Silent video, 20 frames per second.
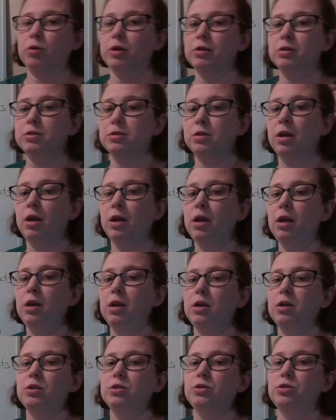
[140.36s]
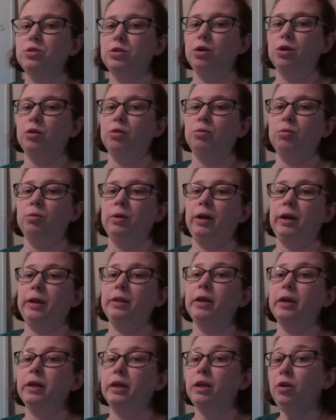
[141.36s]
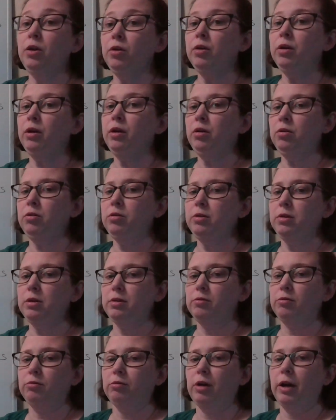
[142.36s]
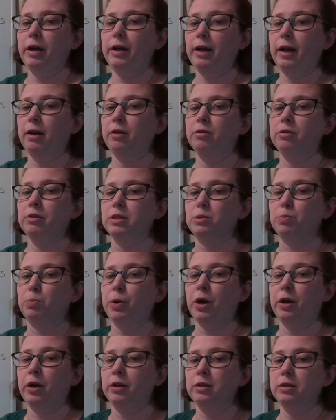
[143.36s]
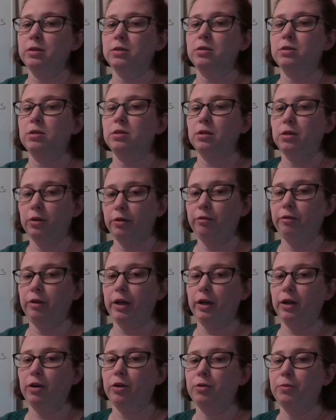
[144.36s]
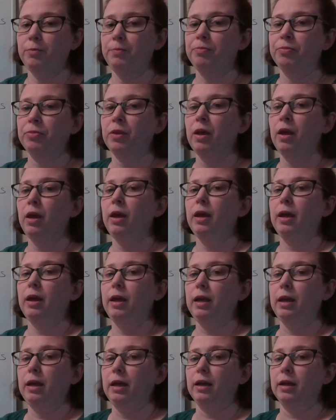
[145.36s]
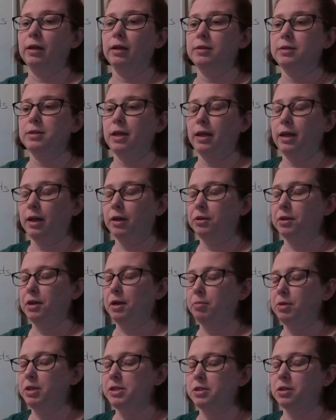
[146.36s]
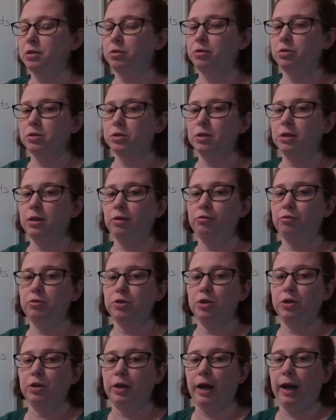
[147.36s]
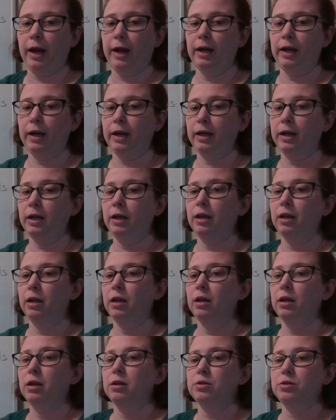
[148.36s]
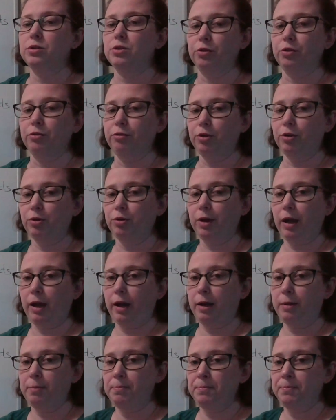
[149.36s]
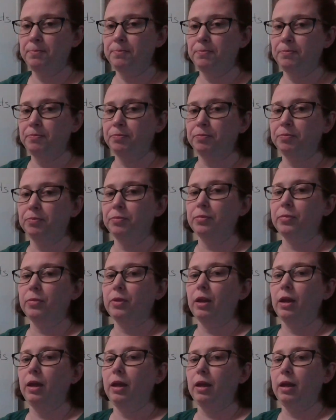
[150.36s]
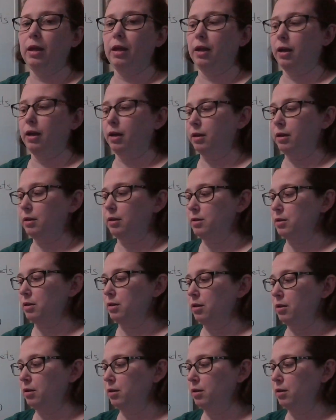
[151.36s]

words. So what I'd like you to do right now is pause your video and take out that piece of loose leaf, do your heading, do your vocab, and